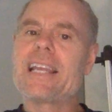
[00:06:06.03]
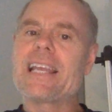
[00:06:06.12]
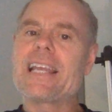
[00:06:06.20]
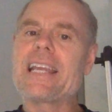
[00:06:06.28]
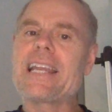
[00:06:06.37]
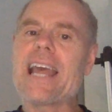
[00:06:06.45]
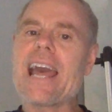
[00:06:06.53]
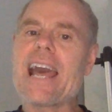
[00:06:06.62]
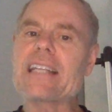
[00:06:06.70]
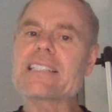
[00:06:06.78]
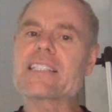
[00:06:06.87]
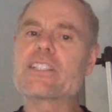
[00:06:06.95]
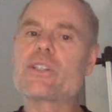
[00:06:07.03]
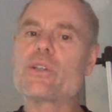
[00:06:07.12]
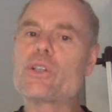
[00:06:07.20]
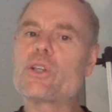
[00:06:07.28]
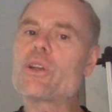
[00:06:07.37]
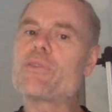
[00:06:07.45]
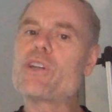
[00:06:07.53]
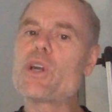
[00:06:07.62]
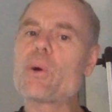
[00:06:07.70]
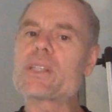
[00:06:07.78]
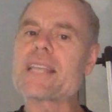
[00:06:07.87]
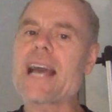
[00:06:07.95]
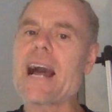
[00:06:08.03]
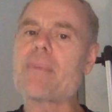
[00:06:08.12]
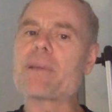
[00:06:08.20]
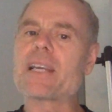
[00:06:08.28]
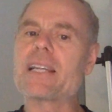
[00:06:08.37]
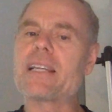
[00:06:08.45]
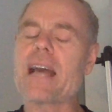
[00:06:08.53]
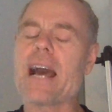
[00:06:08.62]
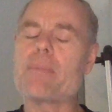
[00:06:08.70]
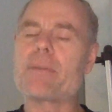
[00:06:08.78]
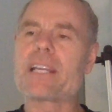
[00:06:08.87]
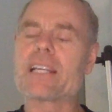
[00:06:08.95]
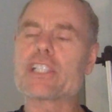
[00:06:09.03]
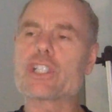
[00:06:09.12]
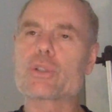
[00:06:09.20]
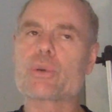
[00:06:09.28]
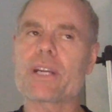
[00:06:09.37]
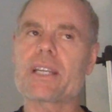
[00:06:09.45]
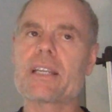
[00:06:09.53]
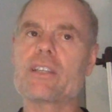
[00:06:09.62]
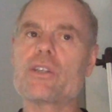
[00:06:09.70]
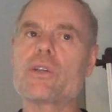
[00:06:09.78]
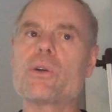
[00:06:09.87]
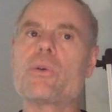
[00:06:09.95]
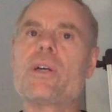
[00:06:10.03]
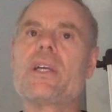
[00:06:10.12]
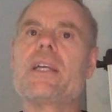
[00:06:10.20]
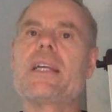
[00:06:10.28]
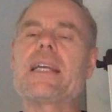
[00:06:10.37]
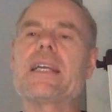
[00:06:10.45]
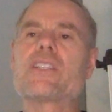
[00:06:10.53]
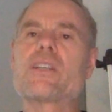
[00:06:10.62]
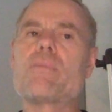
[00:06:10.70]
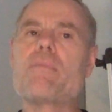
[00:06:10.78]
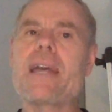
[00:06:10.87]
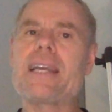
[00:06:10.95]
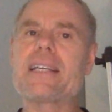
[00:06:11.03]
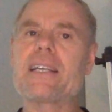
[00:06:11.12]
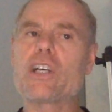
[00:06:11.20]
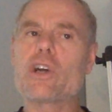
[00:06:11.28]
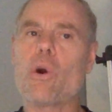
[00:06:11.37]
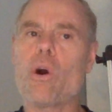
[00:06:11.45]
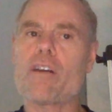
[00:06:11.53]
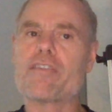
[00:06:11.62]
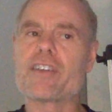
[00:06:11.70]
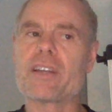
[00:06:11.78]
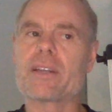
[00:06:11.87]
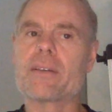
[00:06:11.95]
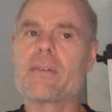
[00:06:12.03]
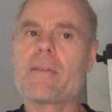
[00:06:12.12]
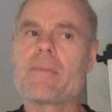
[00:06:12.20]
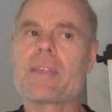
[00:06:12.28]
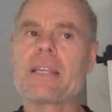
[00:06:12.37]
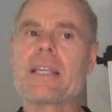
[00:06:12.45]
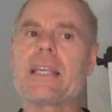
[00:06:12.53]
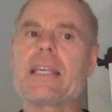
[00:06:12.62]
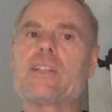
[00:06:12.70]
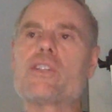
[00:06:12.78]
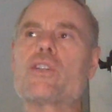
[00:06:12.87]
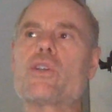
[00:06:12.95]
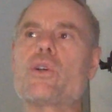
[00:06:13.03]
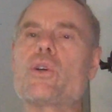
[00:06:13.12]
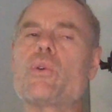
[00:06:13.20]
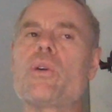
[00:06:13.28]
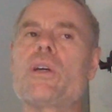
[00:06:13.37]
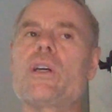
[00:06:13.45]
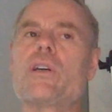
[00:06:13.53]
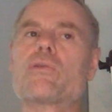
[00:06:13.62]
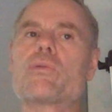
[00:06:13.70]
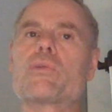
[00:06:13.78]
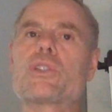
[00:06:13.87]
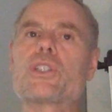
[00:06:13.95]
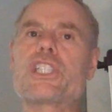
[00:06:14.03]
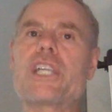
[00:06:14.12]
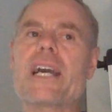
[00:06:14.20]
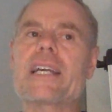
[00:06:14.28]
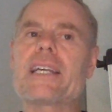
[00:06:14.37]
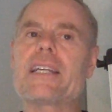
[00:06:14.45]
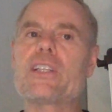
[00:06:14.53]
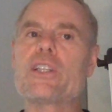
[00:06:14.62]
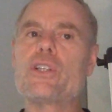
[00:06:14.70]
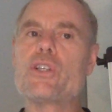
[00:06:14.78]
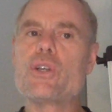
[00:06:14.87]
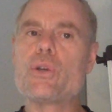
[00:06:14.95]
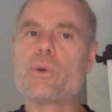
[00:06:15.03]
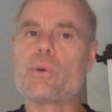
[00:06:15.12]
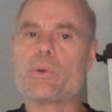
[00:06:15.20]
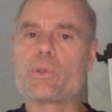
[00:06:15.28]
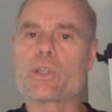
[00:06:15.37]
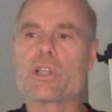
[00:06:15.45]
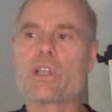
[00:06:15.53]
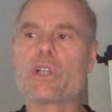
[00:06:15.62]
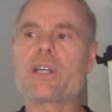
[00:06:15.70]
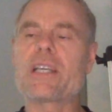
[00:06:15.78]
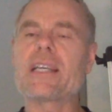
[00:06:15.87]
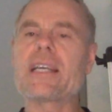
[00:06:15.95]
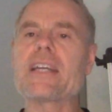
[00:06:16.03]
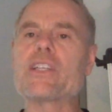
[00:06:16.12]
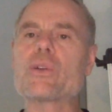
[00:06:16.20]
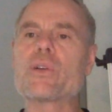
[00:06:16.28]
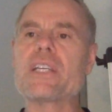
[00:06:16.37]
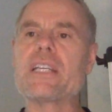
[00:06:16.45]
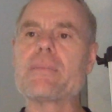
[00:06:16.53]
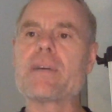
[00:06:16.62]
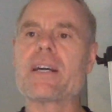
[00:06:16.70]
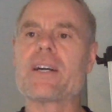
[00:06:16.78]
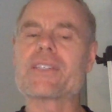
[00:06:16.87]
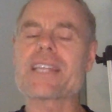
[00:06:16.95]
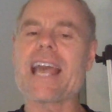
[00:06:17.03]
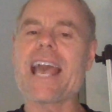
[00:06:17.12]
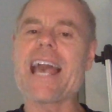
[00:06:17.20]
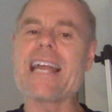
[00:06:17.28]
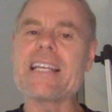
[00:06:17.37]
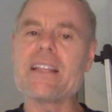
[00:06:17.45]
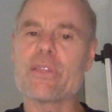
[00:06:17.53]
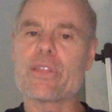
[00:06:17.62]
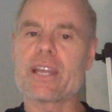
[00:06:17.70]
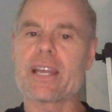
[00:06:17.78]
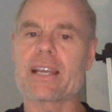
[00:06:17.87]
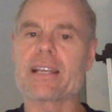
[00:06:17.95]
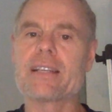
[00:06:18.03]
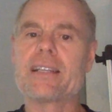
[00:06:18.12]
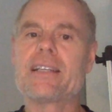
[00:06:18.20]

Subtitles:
It asks you, you don't even know it's happening. It's tricking you into making coffee, into checking the news, looking at your emails, anything